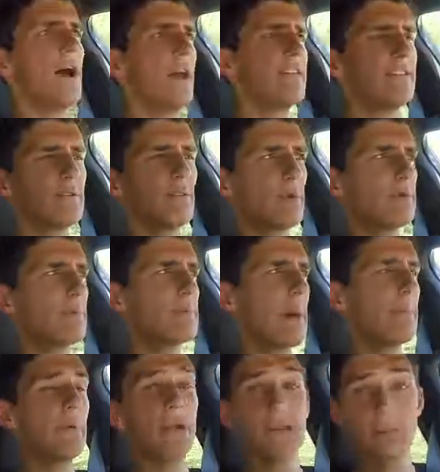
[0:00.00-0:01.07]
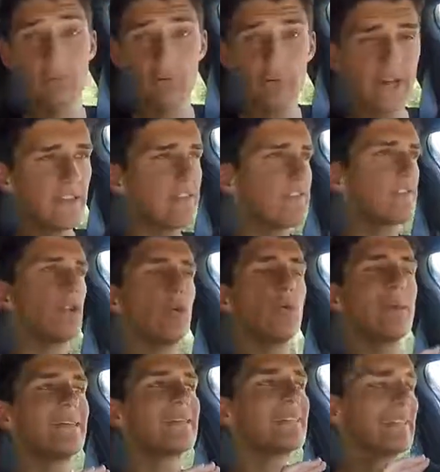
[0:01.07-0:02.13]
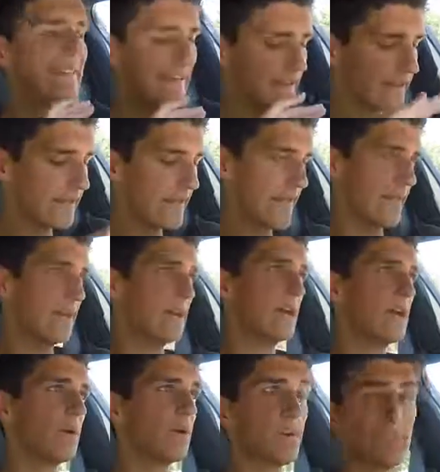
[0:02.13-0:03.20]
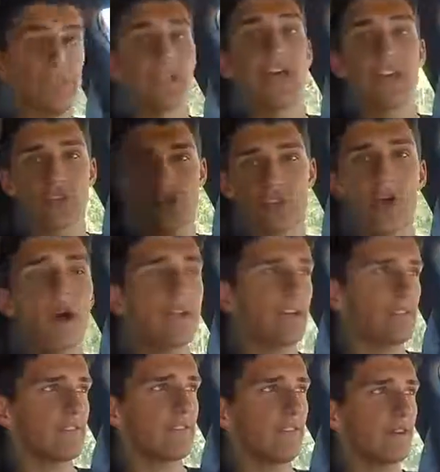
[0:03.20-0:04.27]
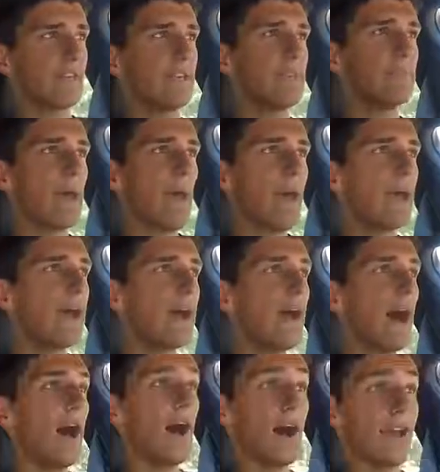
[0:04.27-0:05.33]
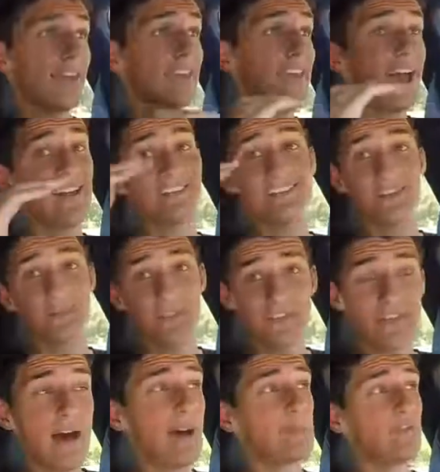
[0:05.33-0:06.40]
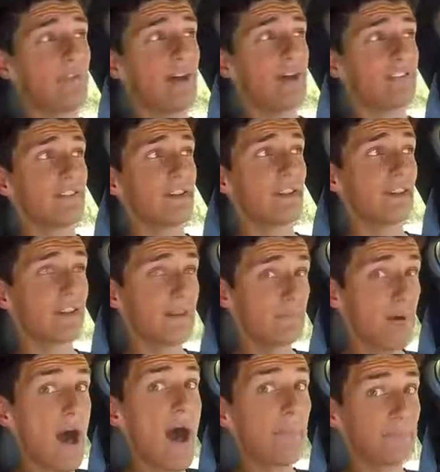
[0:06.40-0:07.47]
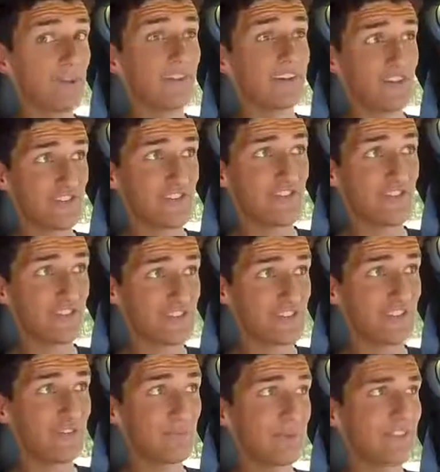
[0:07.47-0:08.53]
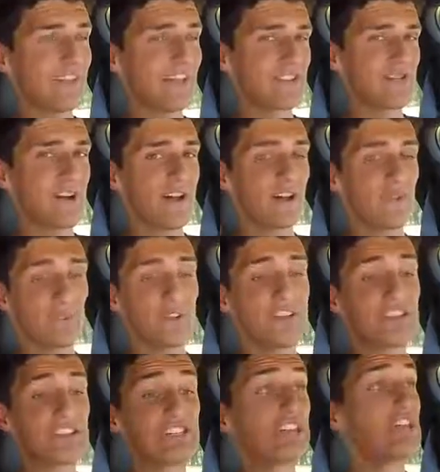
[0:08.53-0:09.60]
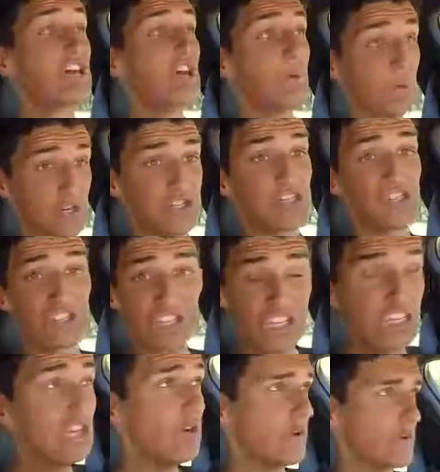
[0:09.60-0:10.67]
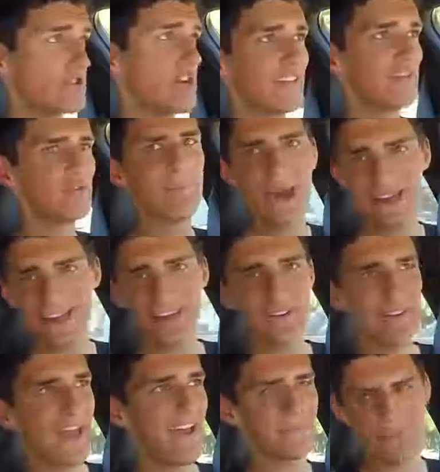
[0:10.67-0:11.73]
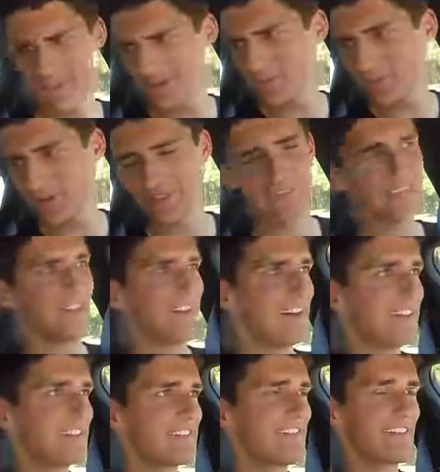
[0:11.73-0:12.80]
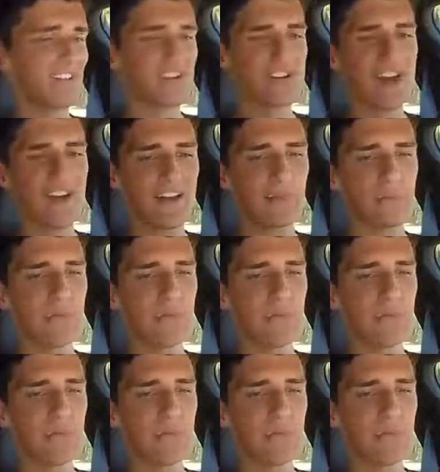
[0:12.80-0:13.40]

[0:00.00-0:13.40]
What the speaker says: I did one with my buddy Prince, who is killing it with electronics on eBay. He has some of the top slots on popular searches with electronics, which is huge. Too bad I don't have him with sitting shotgun.